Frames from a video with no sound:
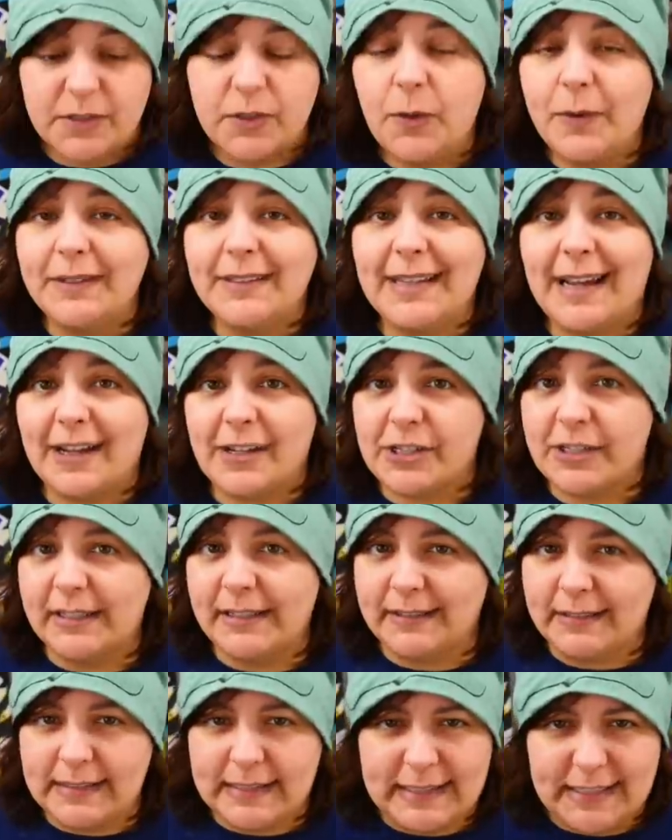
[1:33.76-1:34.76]
going to
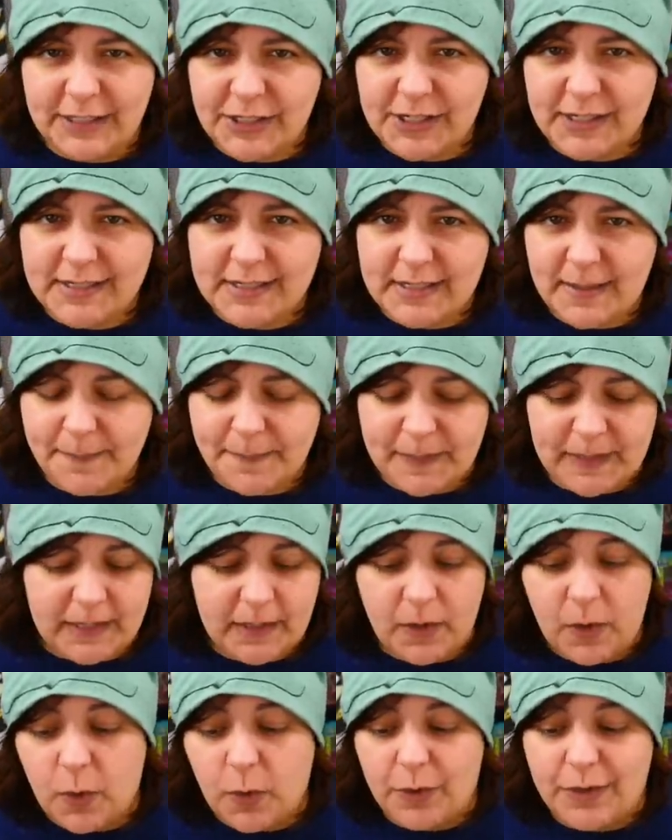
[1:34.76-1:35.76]
actually teach us
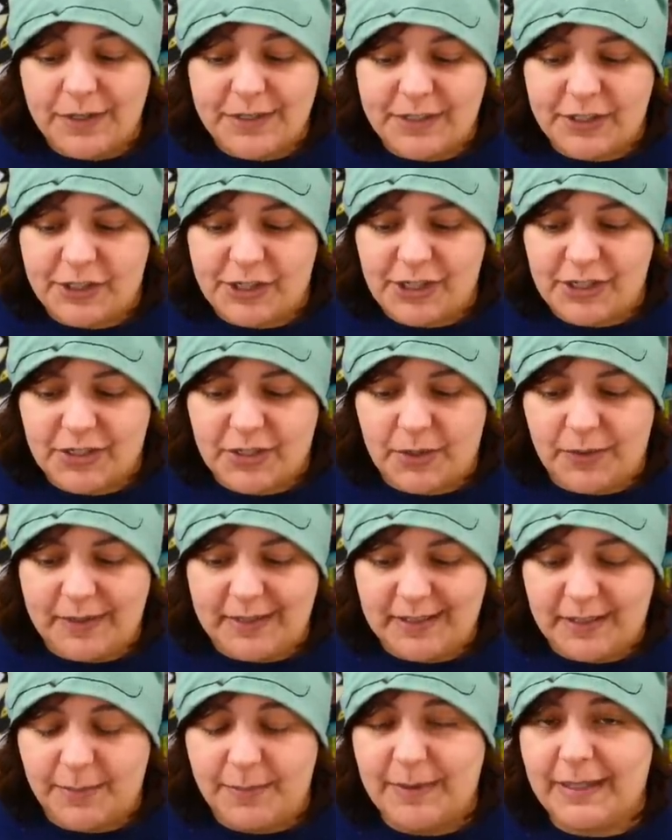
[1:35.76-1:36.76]
something, or is it just
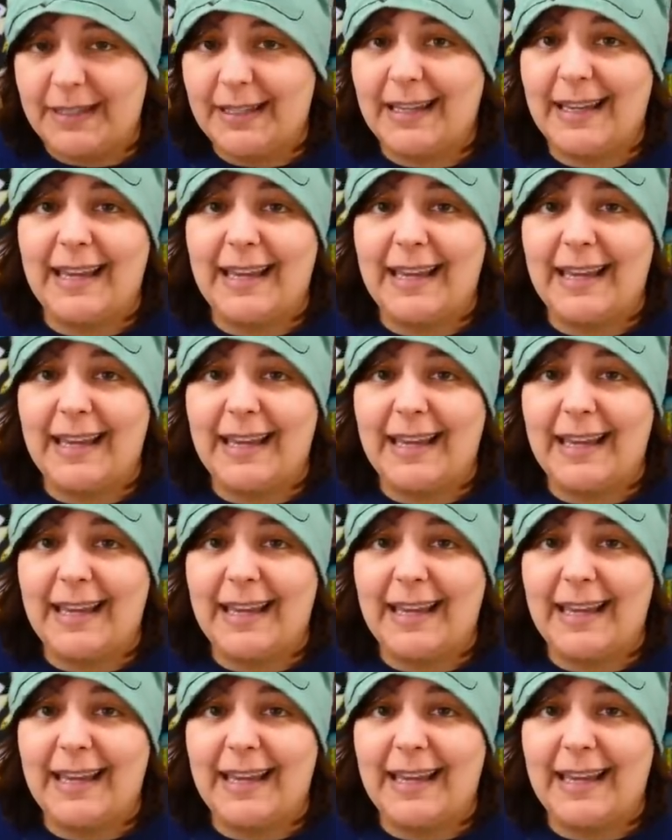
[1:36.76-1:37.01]
going to be